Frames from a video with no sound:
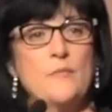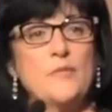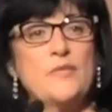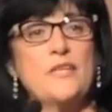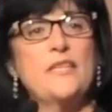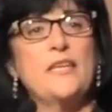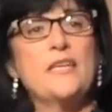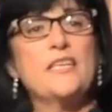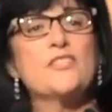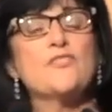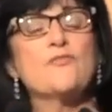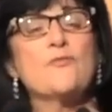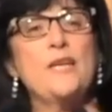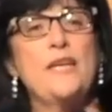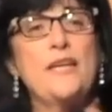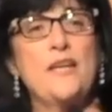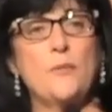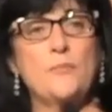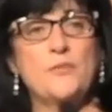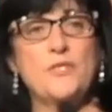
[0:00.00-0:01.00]
But I think it's
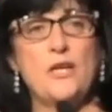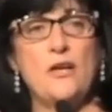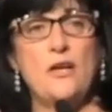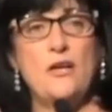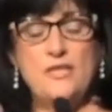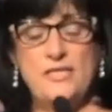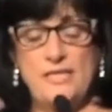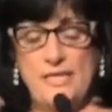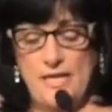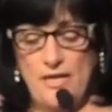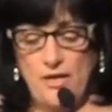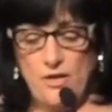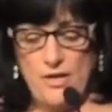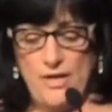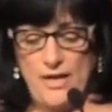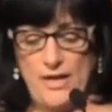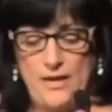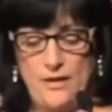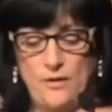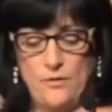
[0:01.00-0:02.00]
really up to us here
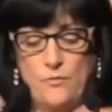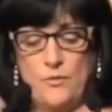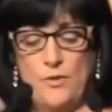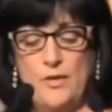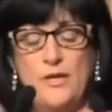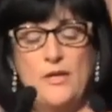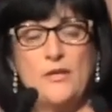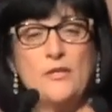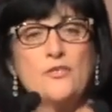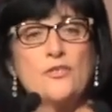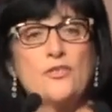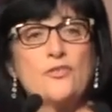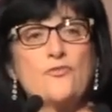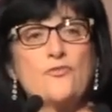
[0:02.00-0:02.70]
now to